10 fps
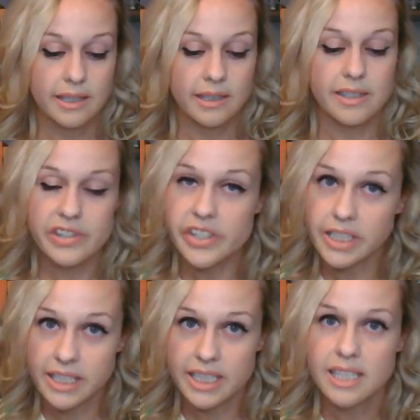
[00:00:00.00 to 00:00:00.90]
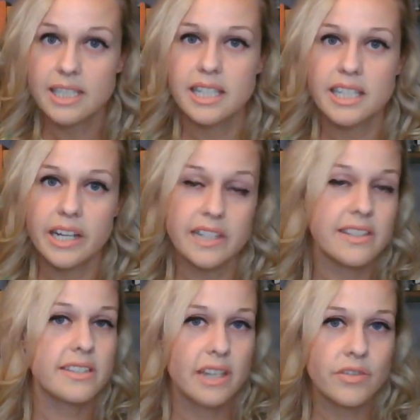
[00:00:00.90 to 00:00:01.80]
Additionally, he cut
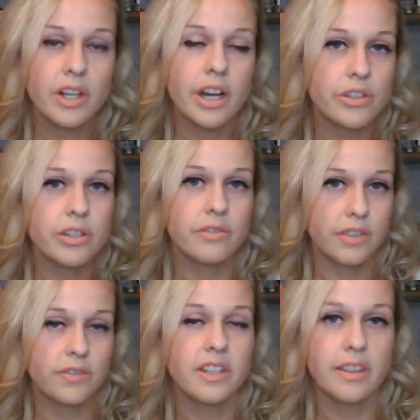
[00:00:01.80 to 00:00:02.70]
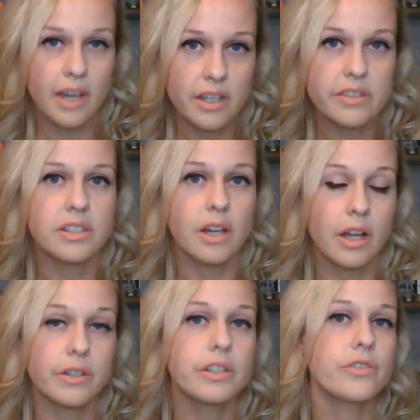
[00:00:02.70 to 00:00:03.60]

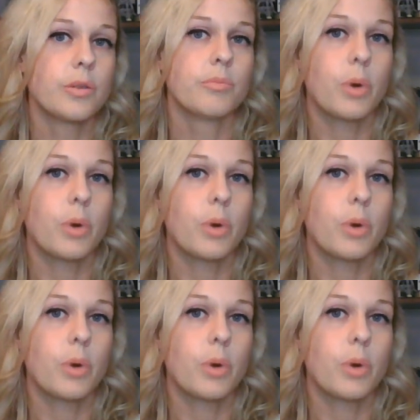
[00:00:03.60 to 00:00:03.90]
$750,000 from